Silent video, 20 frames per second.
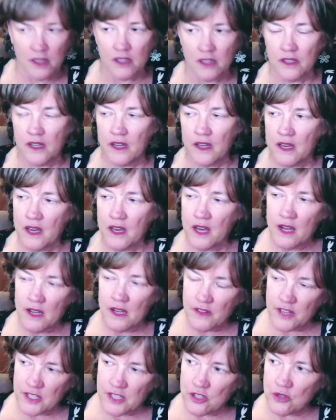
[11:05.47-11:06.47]
And
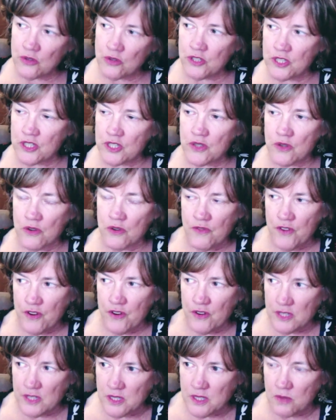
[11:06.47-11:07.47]
they talked us through
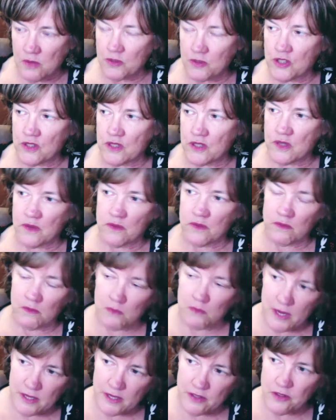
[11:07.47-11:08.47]
various options, and
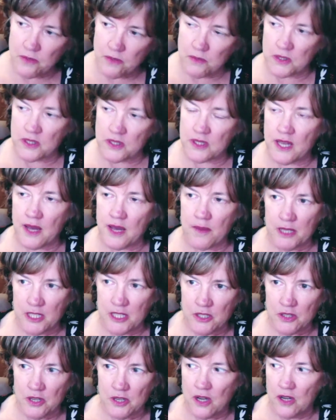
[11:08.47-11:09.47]
one of them was coming
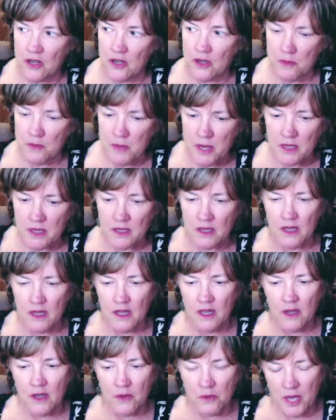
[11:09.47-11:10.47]
to the home, and
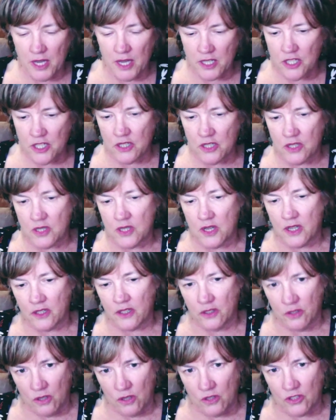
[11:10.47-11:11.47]
we actually decided
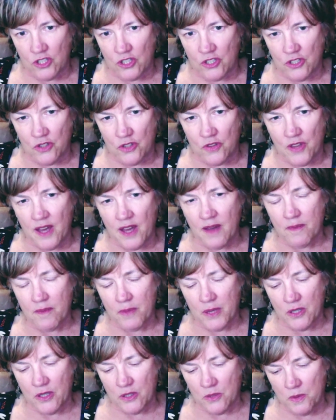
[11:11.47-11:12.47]
not to do that
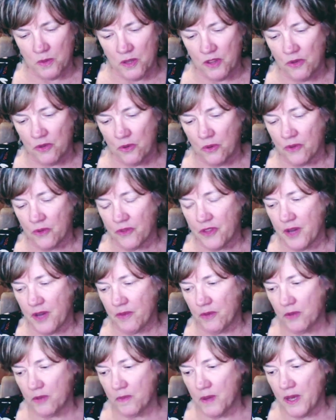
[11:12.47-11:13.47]
because we thought that
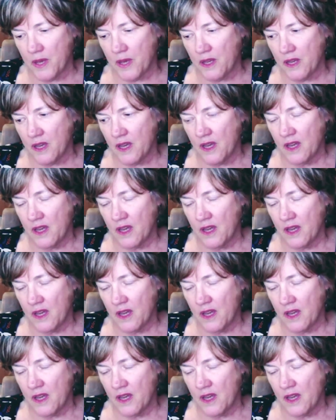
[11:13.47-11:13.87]
would be